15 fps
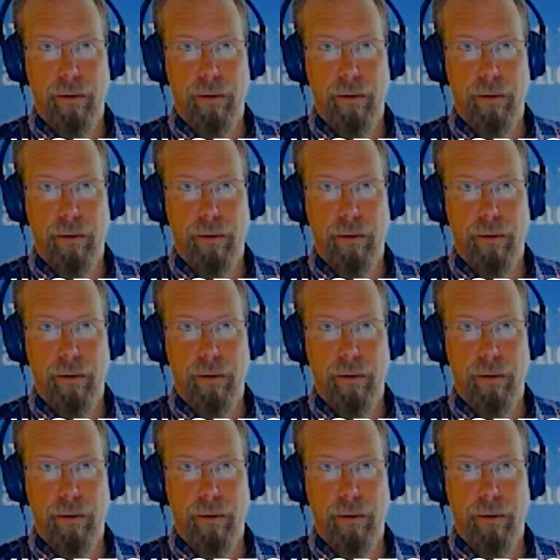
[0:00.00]

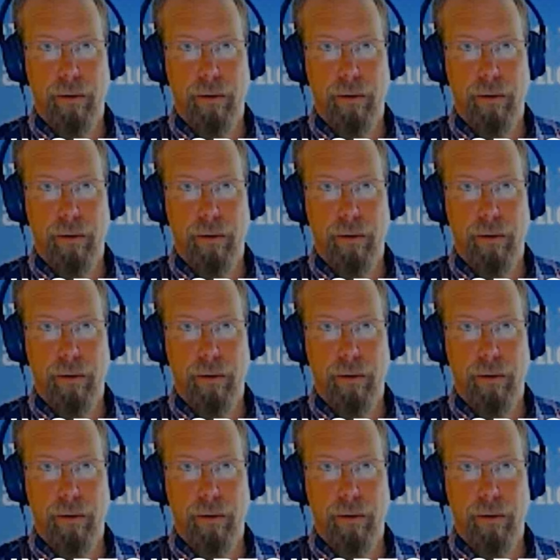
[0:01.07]

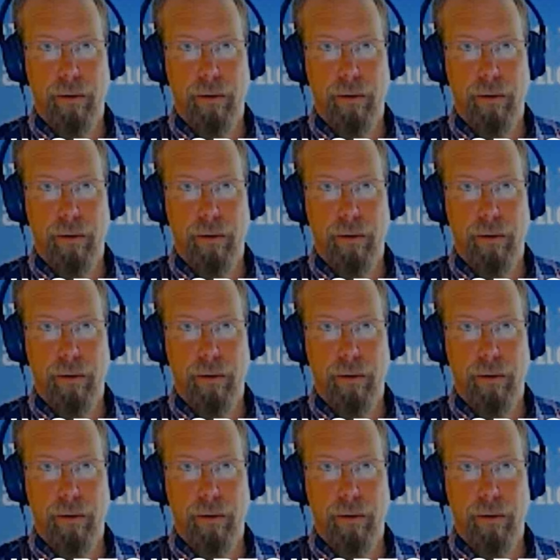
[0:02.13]

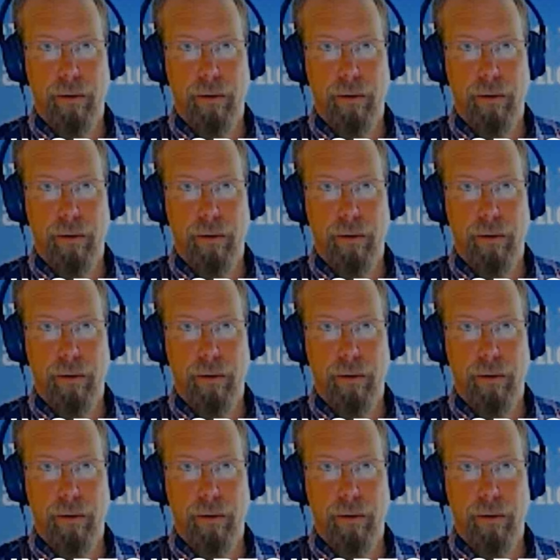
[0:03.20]
[no speech]